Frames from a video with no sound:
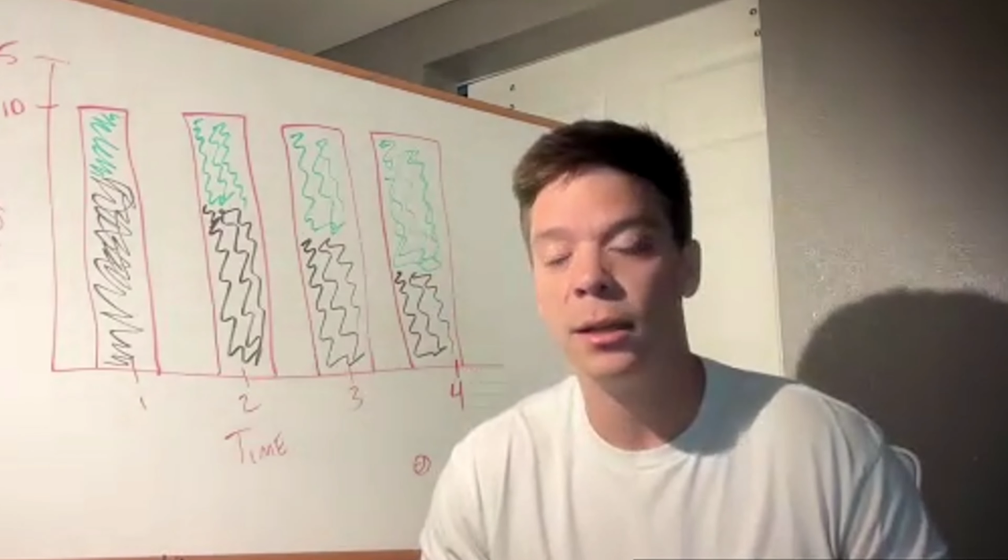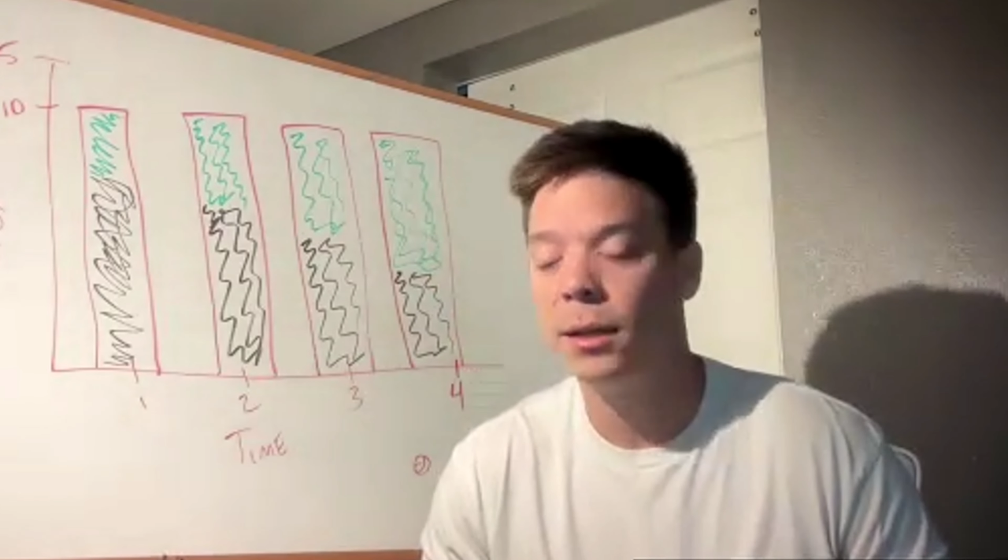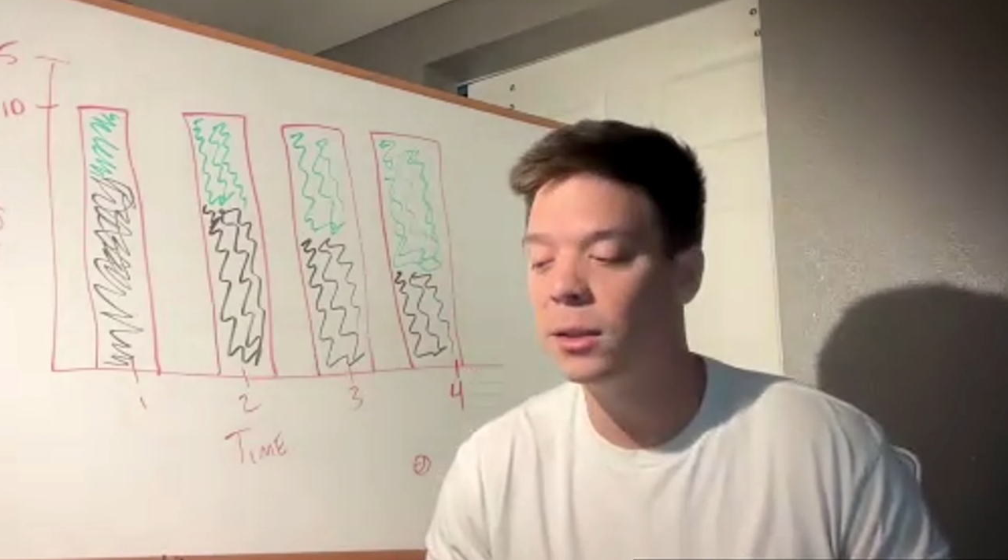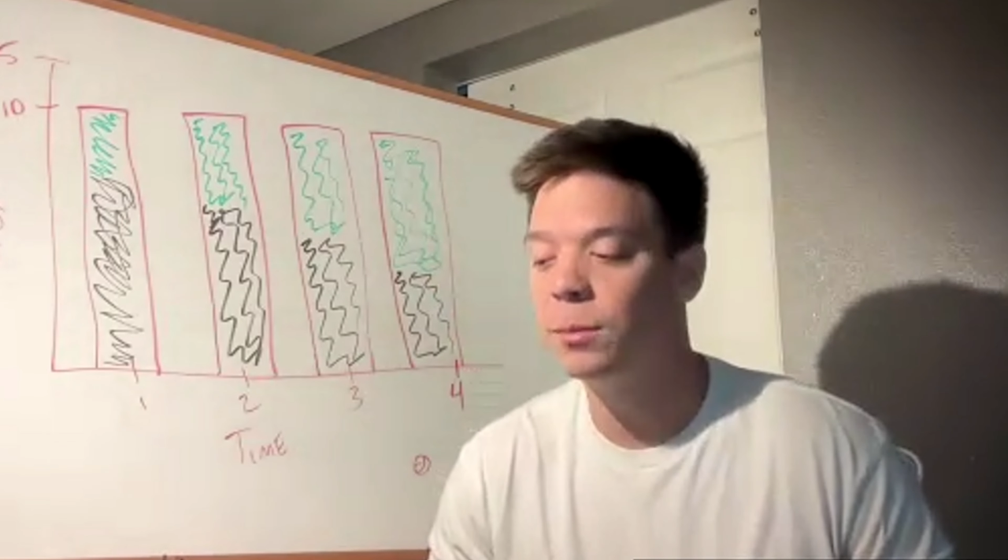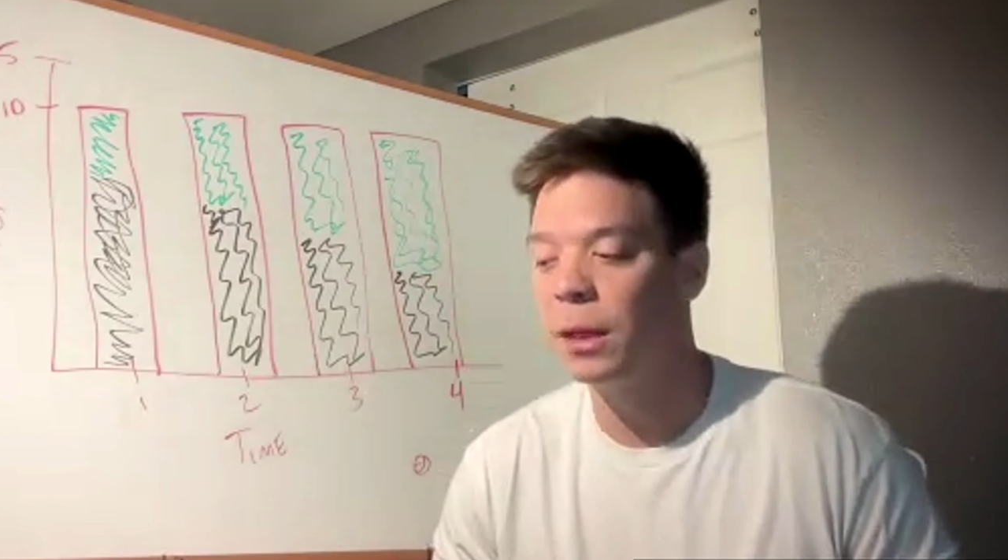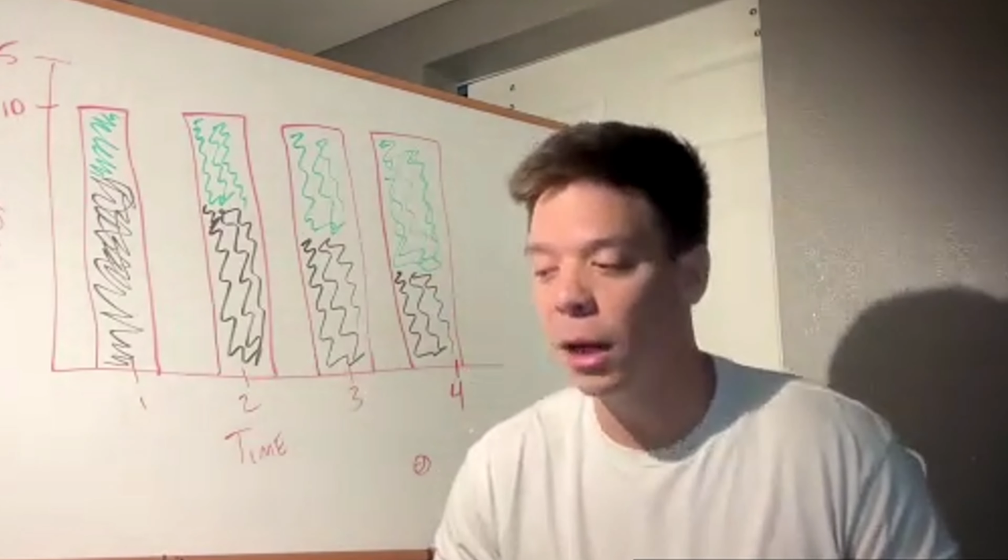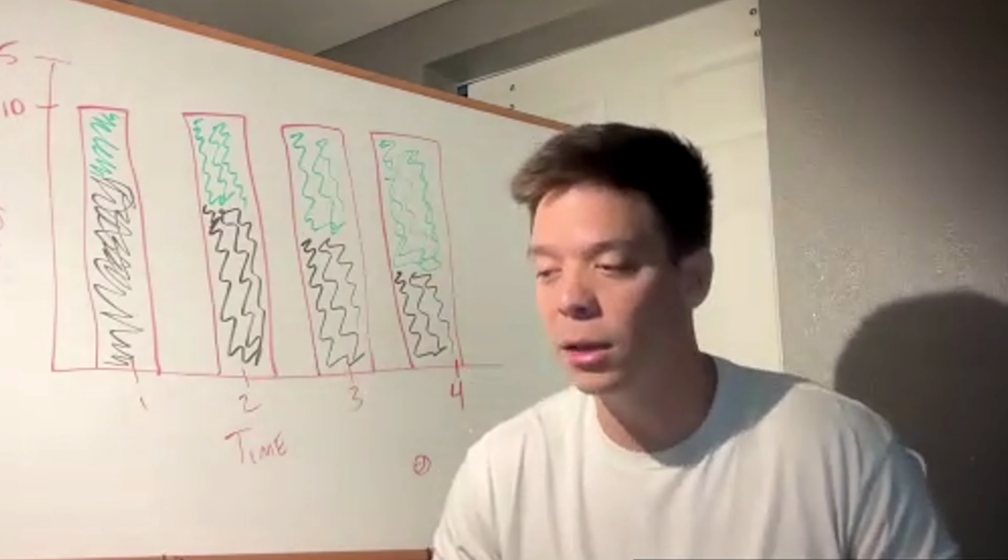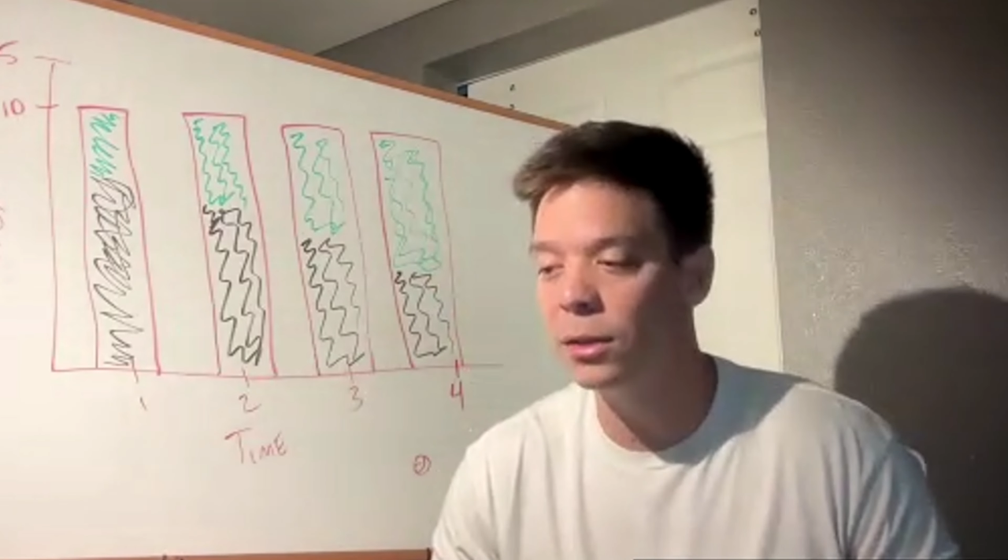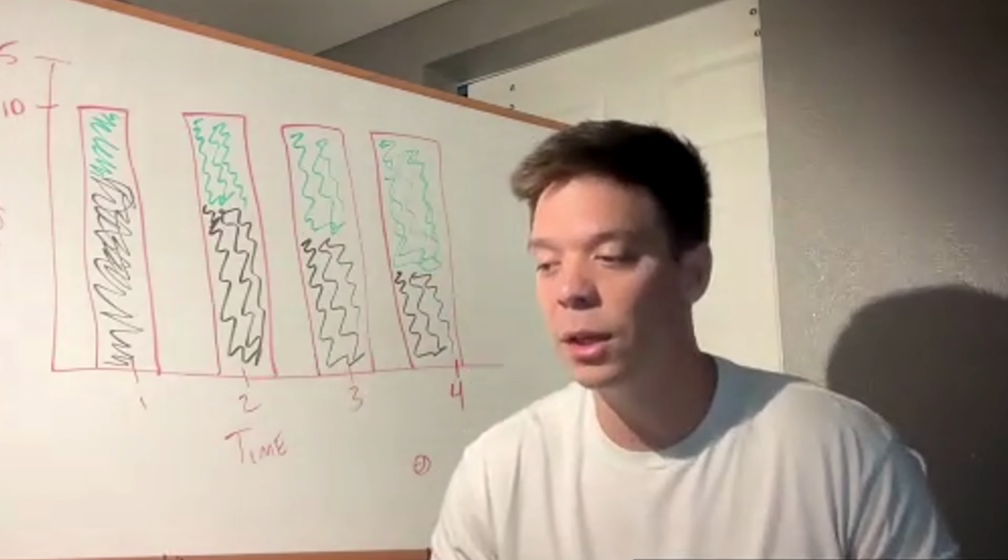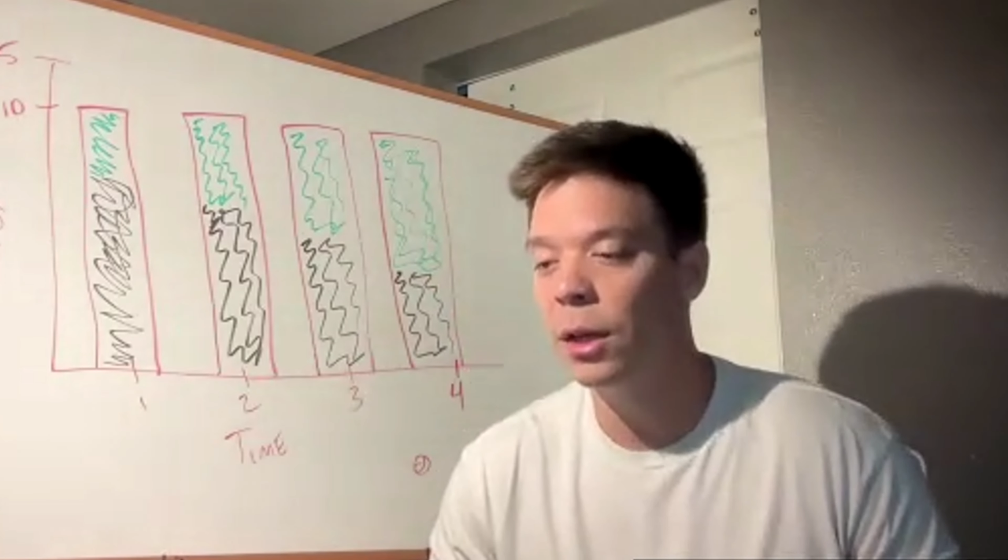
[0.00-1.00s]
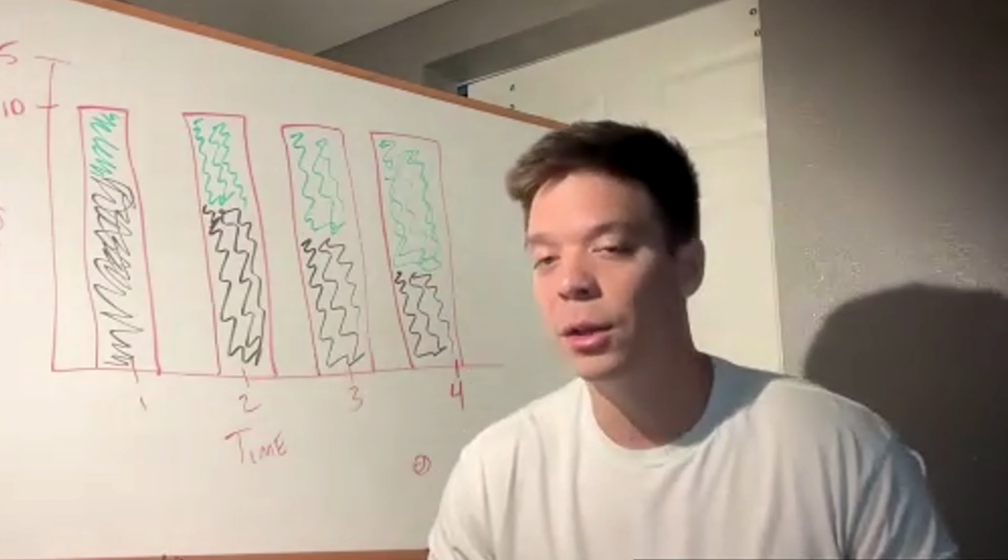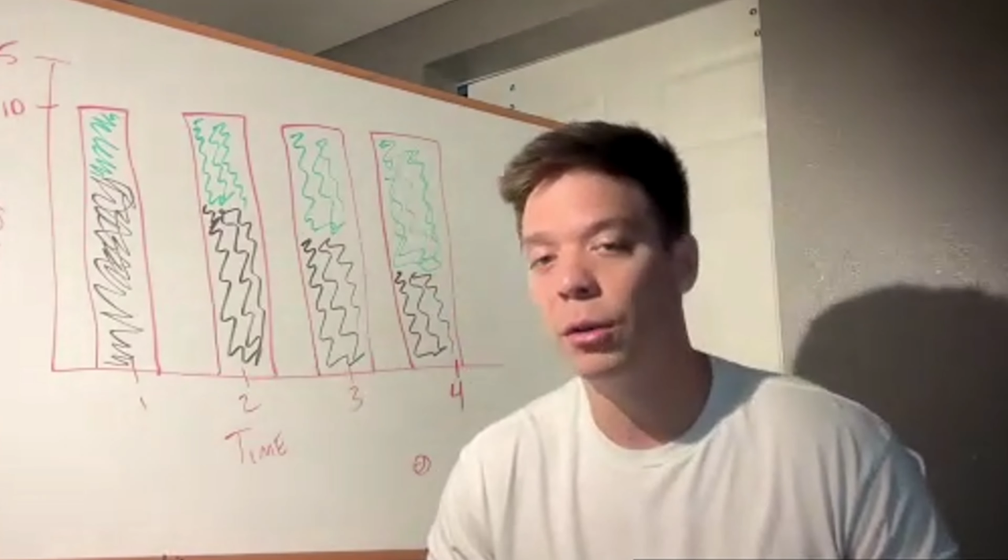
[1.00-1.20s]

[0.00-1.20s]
is because